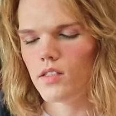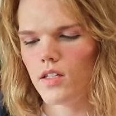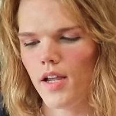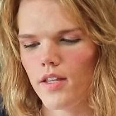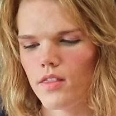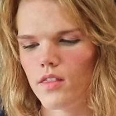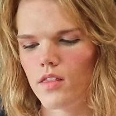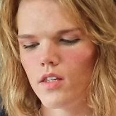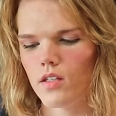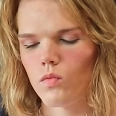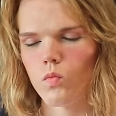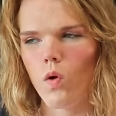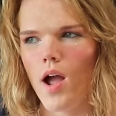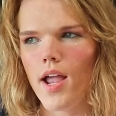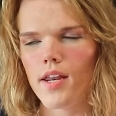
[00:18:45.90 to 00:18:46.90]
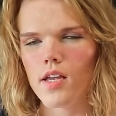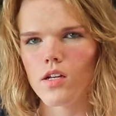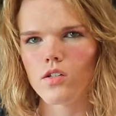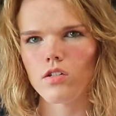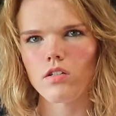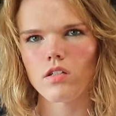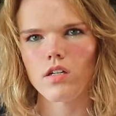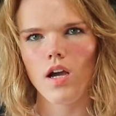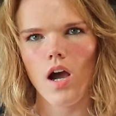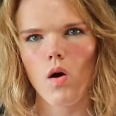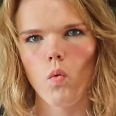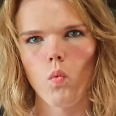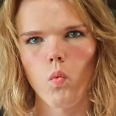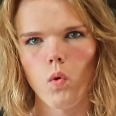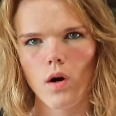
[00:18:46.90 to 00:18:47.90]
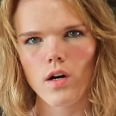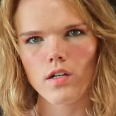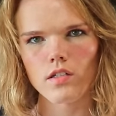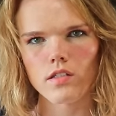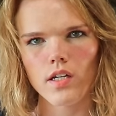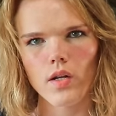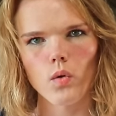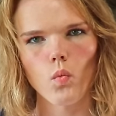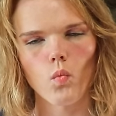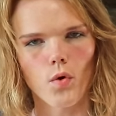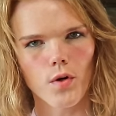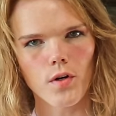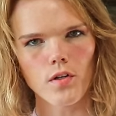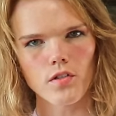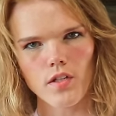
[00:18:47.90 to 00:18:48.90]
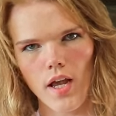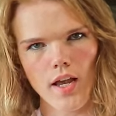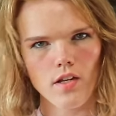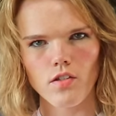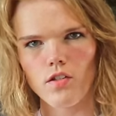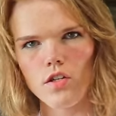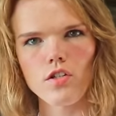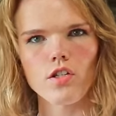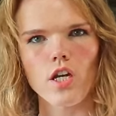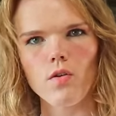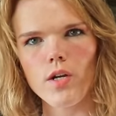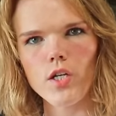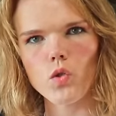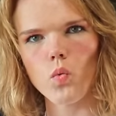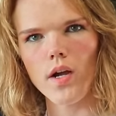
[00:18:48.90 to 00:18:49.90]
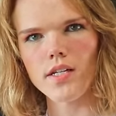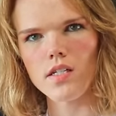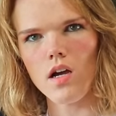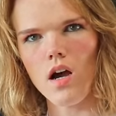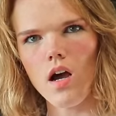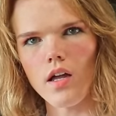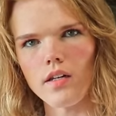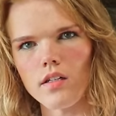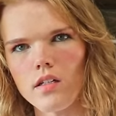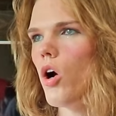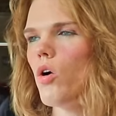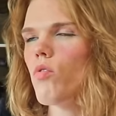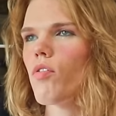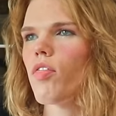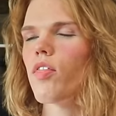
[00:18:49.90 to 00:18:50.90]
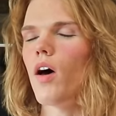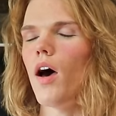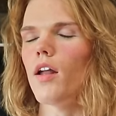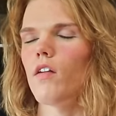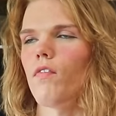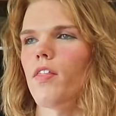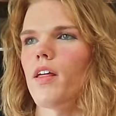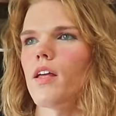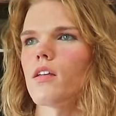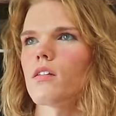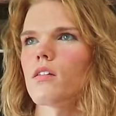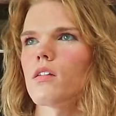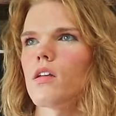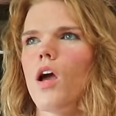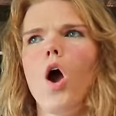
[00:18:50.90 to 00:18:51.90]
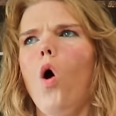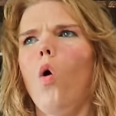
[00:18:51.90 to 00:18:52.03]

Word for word: It's like the writing just got worse and worse as the series went on. Who thought of this?